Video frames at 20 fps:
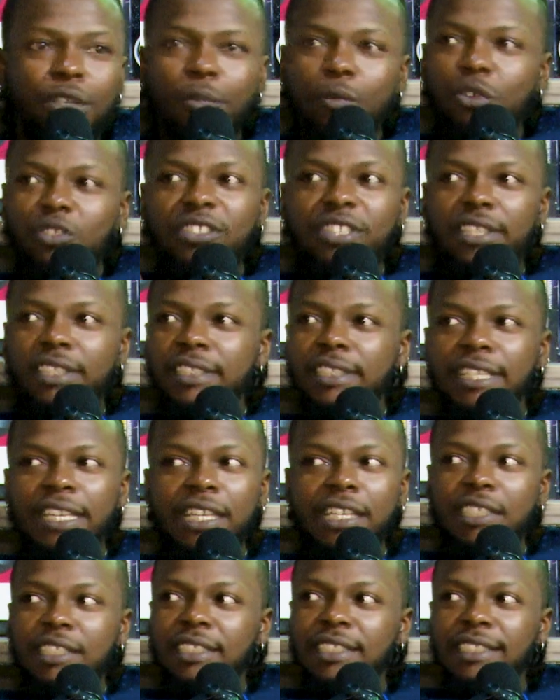of these
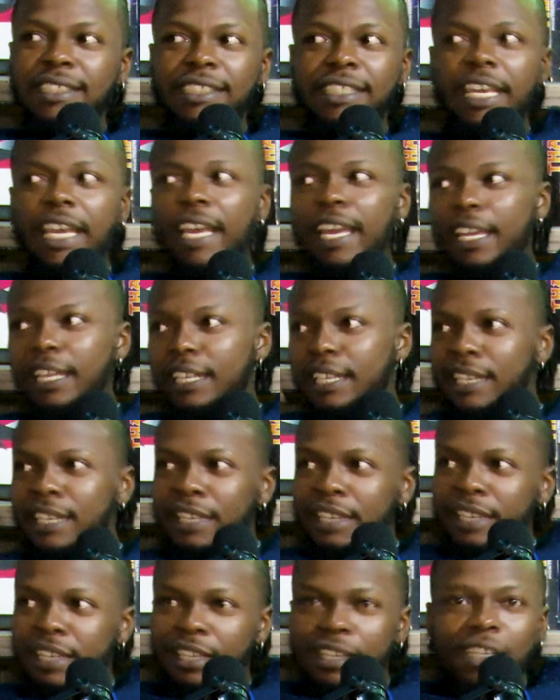niggas is gay.
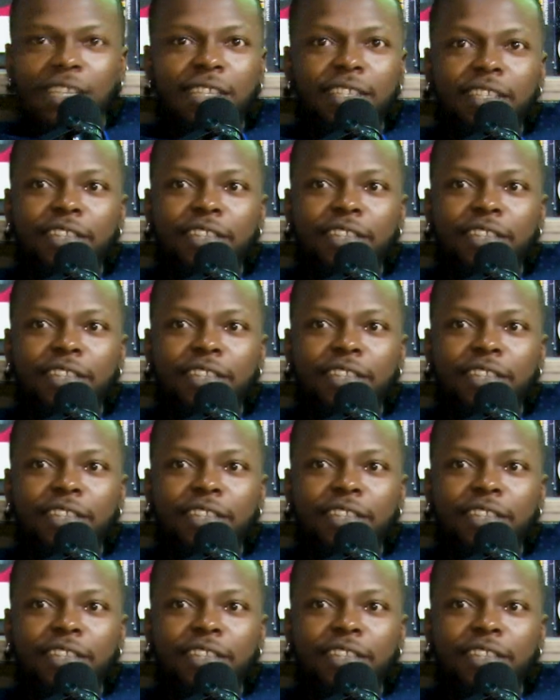You